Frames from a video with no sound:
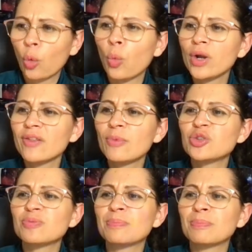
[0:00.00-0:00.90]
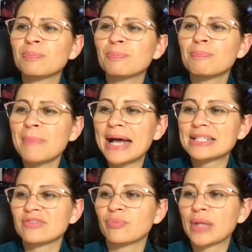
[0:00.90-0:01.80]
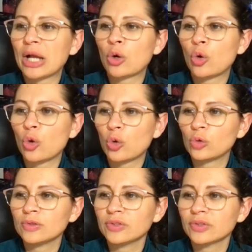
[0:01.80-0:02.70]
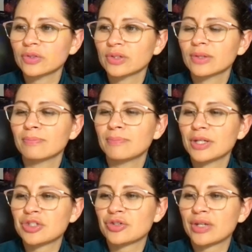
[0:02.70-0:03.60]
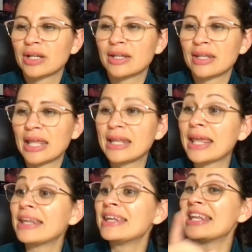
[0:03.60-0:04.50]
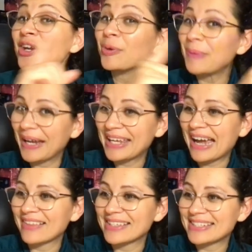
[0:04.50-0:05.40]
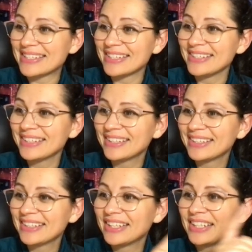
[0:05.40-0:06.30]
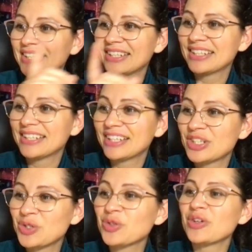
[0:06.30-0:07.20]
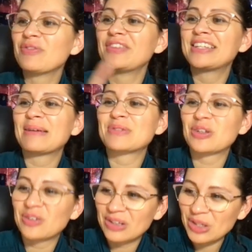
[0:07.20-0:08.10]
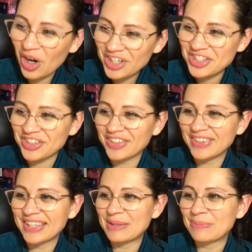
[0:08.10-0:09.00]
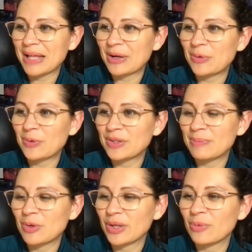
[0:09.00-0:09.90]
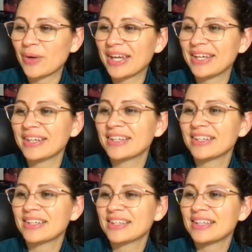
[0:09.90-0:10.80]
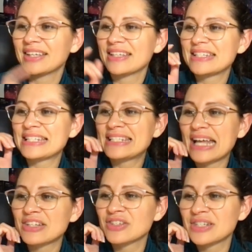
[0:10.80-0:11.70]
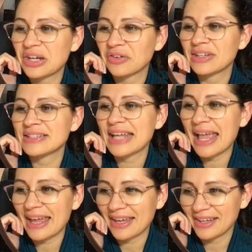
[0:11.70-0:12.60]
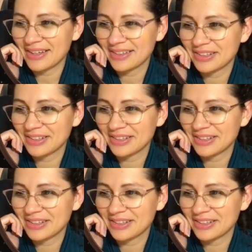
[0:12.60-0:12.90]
One of the most massive black holes measured in a nearby galaxy, 250 times larger than the black hole in the Milky Way, Sagittarius A.